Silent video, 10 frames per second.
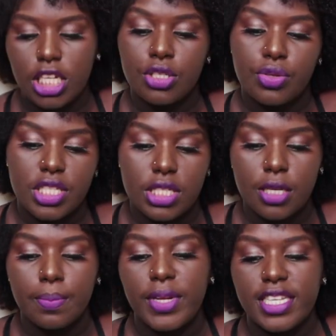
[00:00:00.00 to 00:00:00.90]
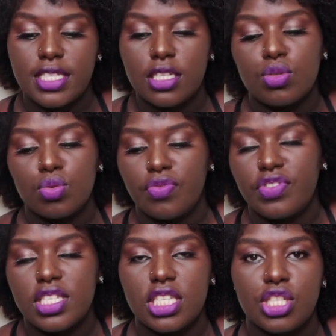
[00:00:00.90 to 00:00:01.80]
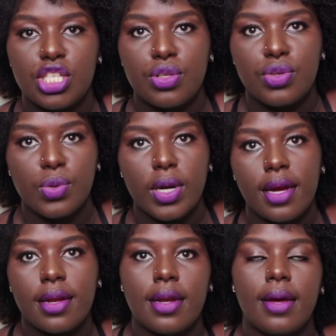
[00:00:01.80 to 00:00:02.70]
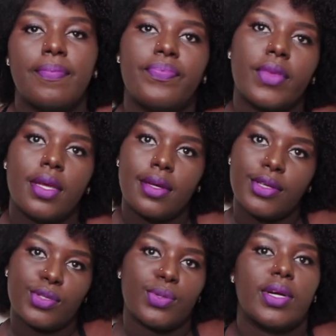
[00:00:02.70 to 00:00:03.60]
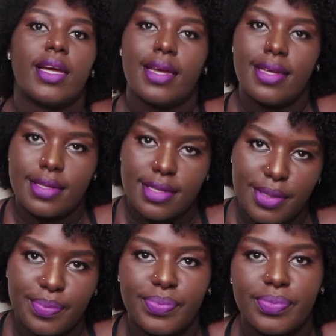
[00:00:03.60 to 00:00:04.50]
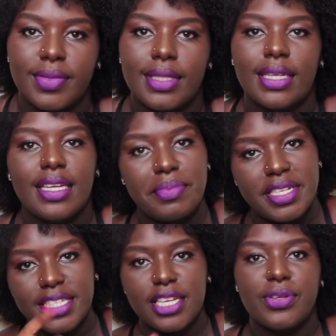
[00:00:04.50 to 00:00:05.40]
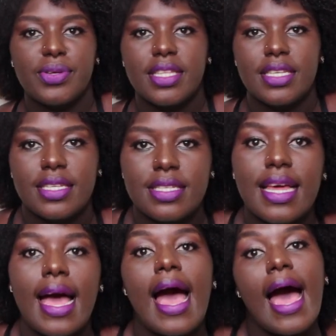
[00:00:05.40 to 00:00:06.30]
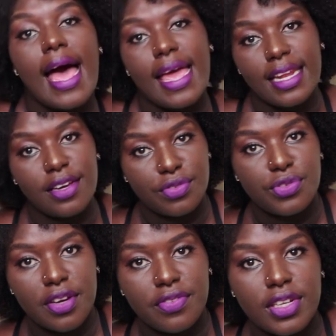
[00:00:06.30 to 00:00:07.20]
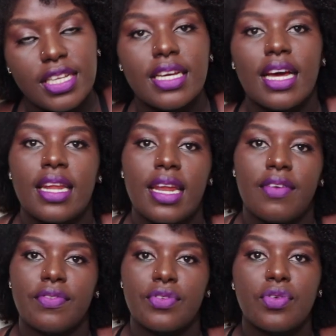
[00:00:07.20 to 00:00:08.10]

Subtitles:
Interesting places to visit in Uganda. So guys, let me tell you this, I love traveling, and I